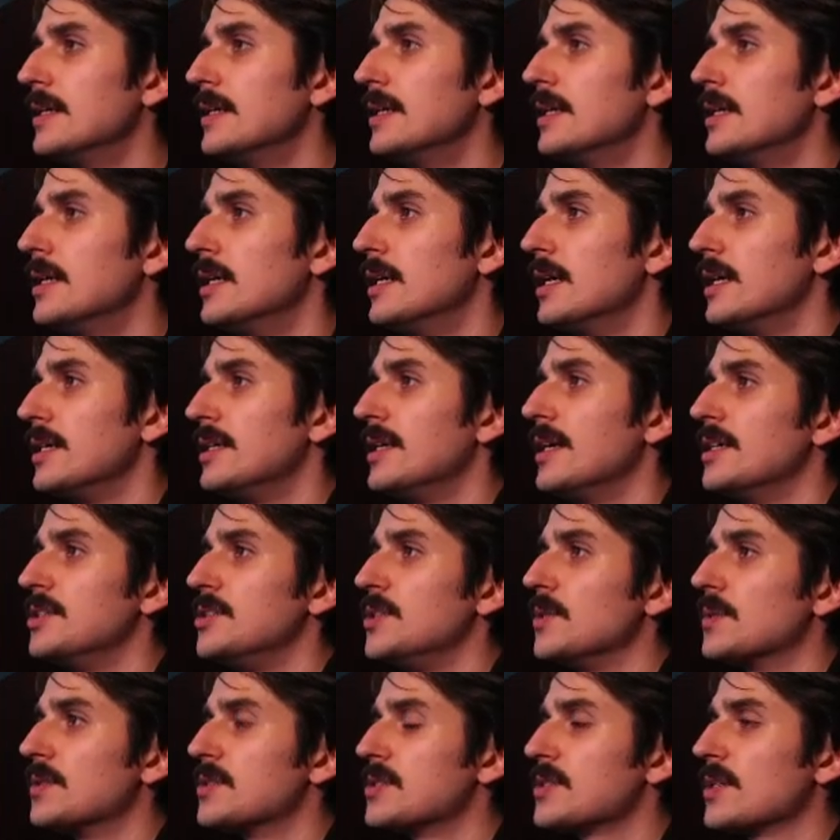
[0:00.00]
Yes, you can
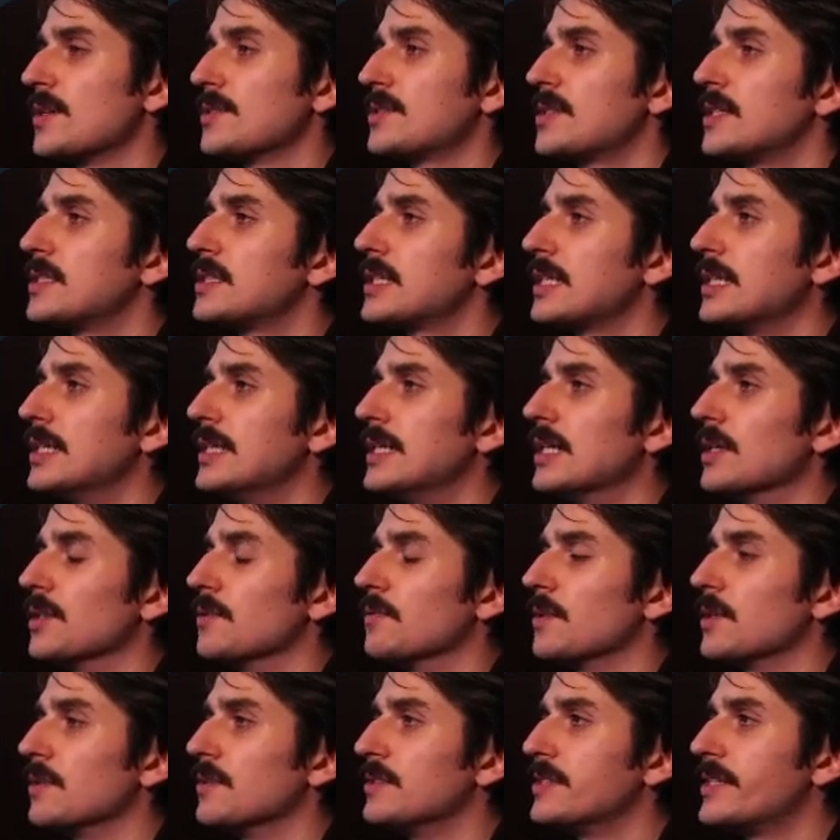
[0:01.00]
start testing it now. The runner is
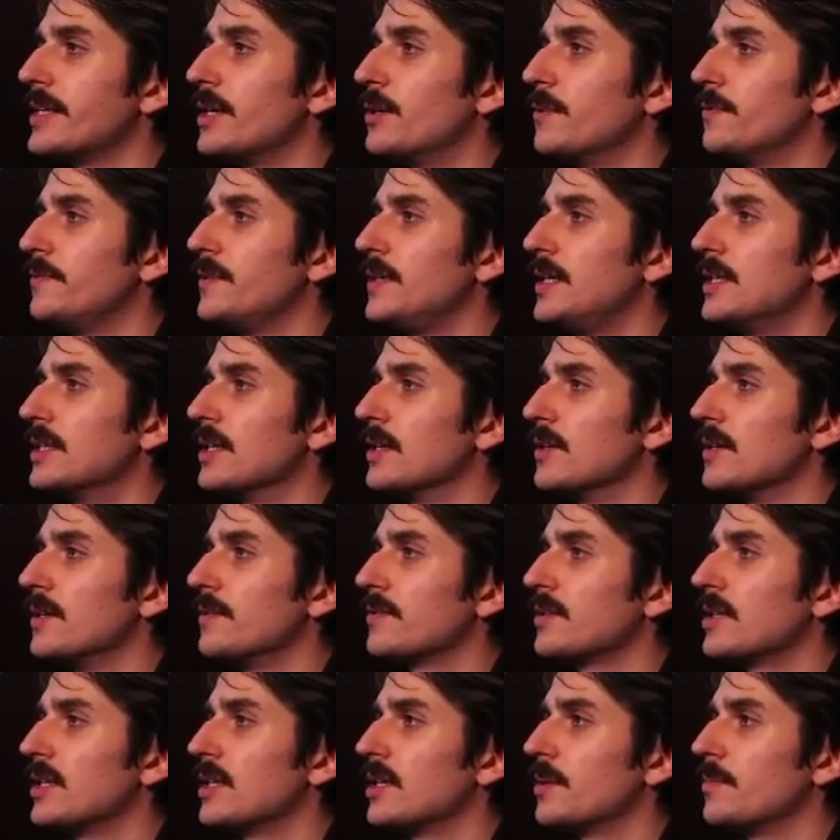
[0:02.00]
healthy and the live ClickUp
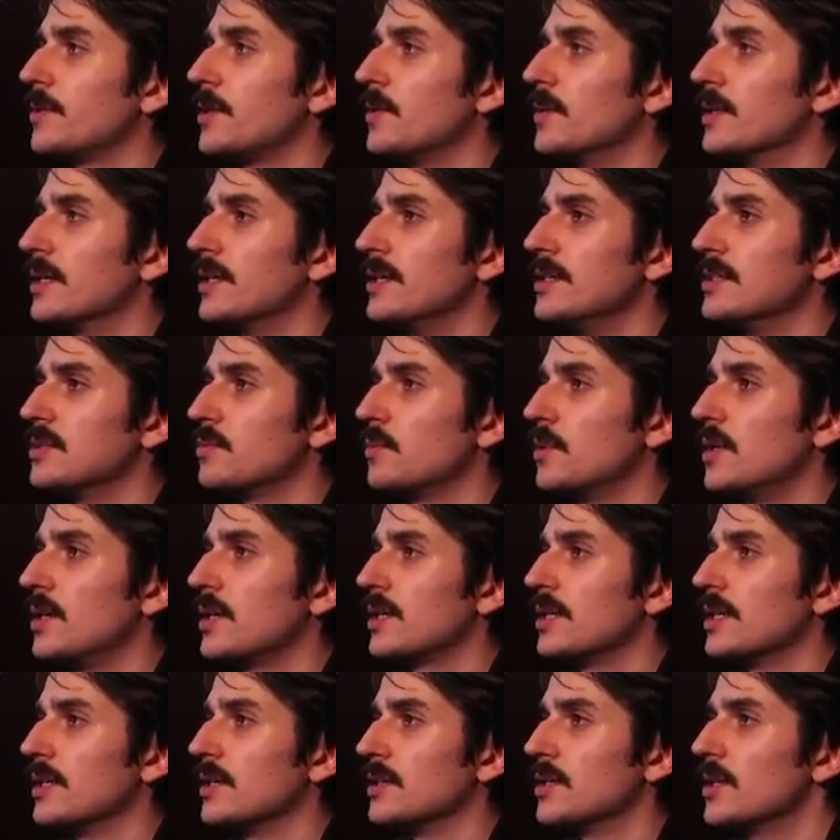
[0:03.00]
Q&A is working.
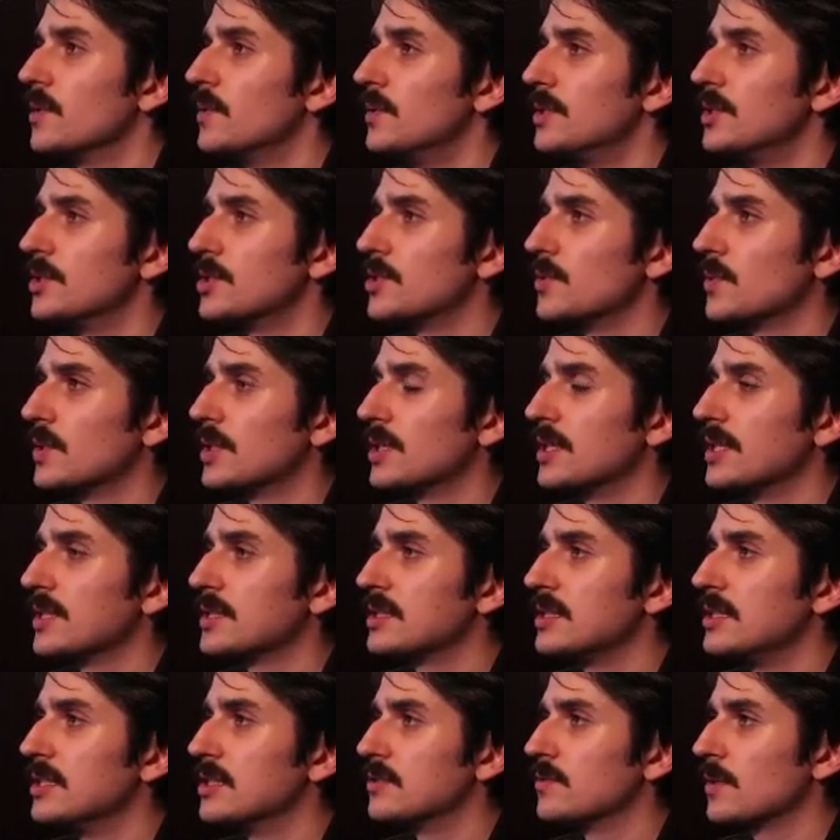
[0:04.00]
No additional connector is
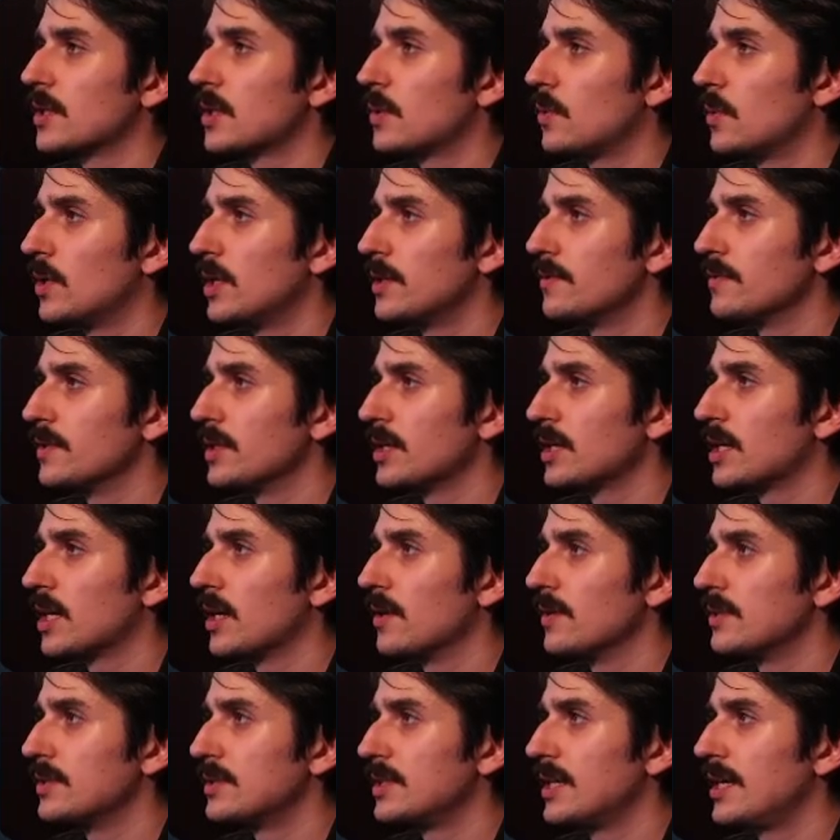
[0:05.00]
required for the current
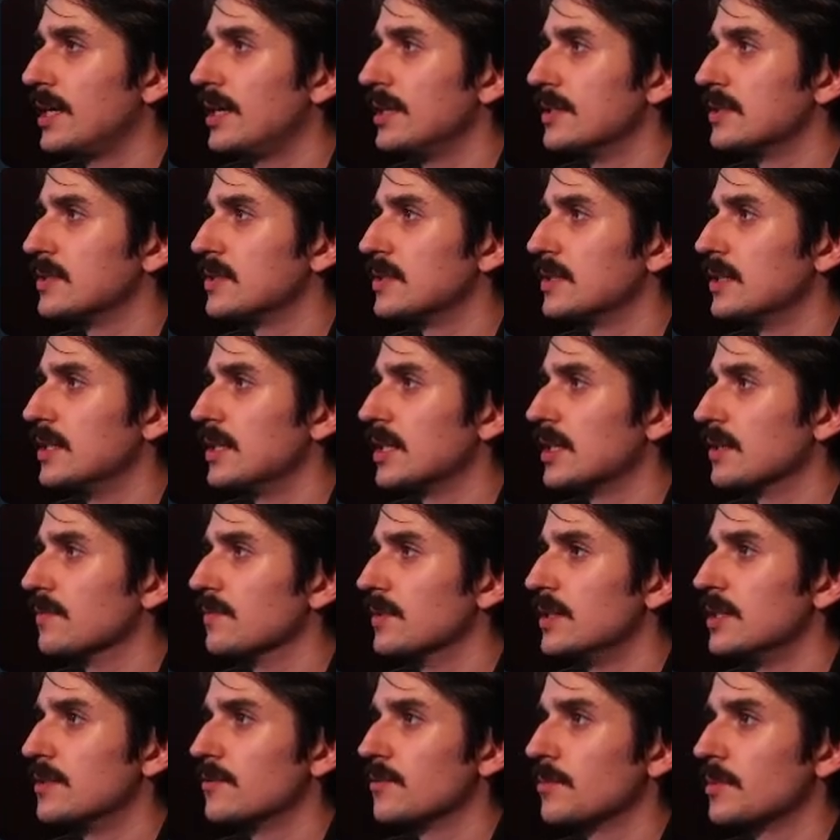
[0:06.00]
test. It can read from
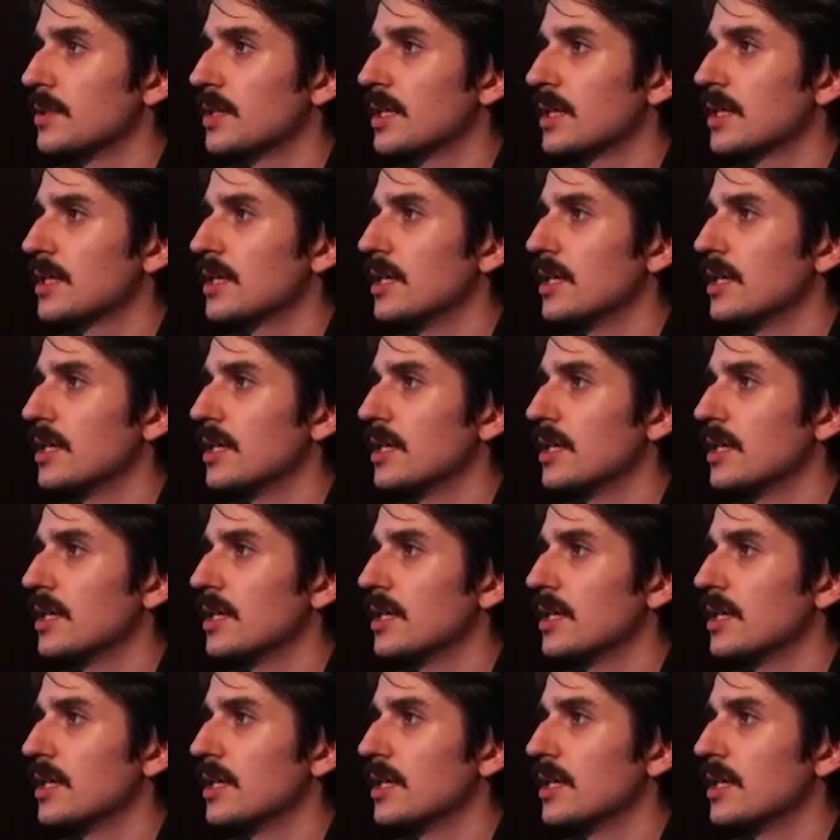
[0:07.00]
the ClickUp.